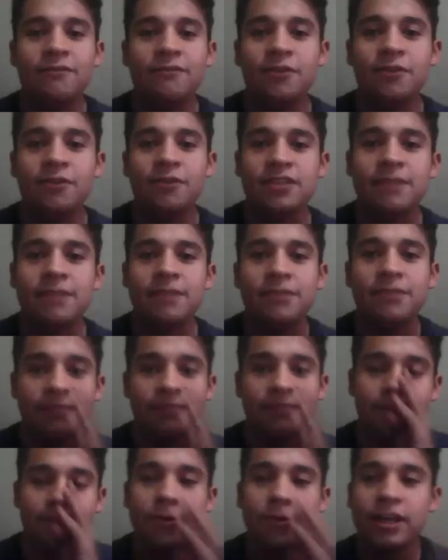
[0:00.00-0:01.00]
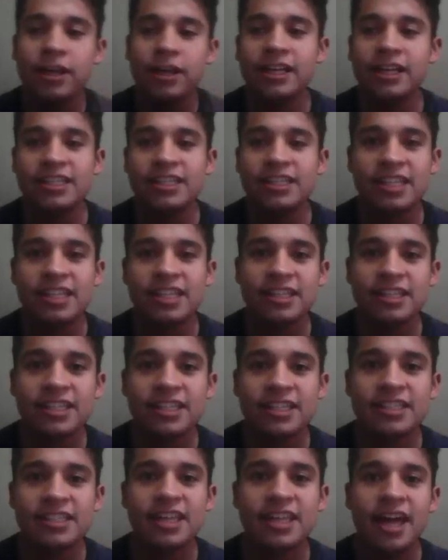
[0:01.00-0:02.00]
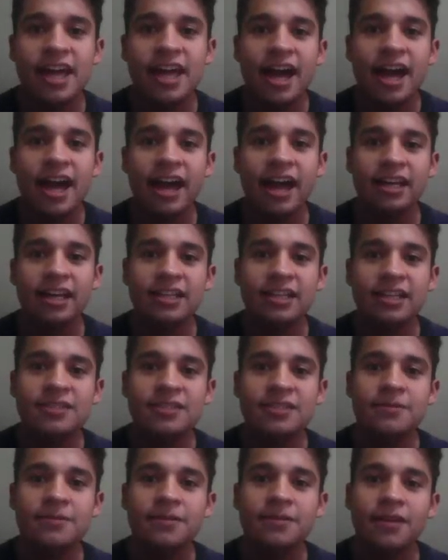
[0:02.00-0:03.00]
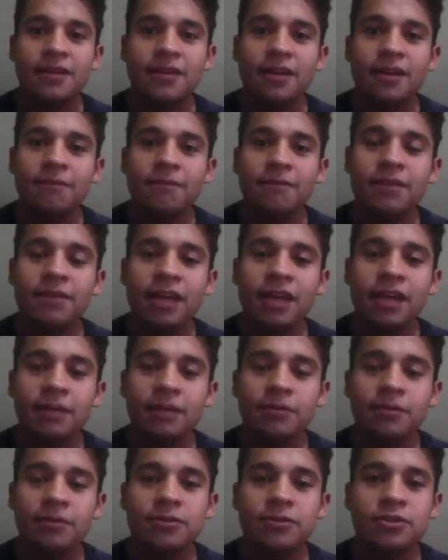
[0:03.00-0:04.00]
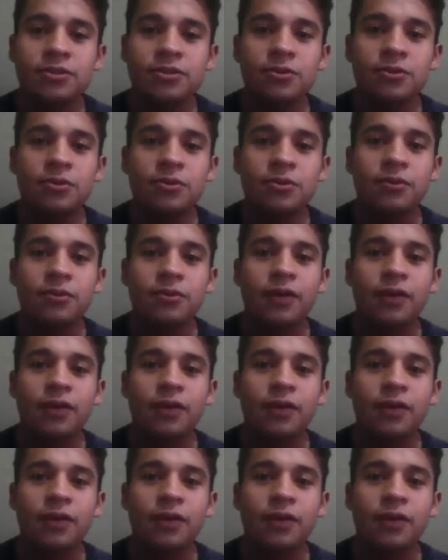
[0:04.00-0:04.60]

for example, if I'm writing a sentence, I need to be able to